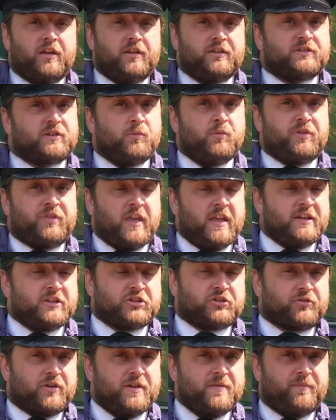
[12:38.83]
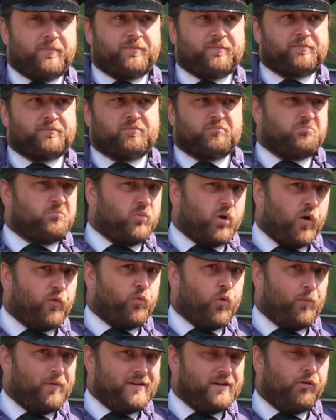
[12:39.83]
So with the history of
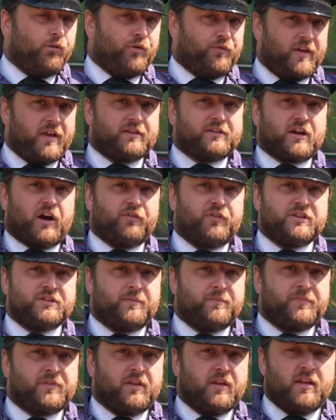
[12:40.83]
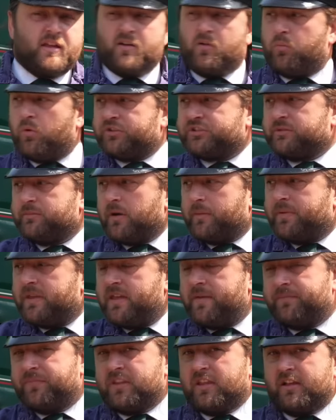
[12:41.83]
what we know of it covered, whilst I'm up
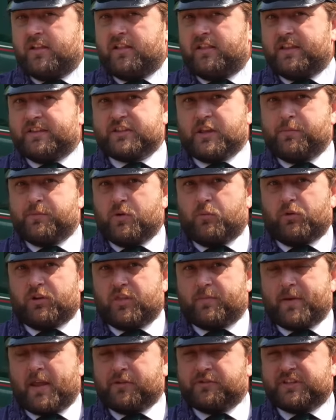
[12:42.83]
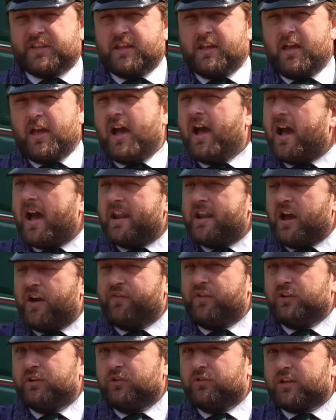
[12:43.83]
here, let's open up one of the panels here and have
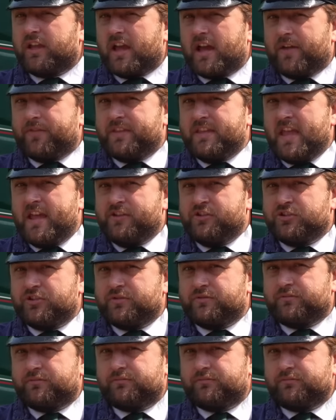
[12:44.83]
a look at the engine.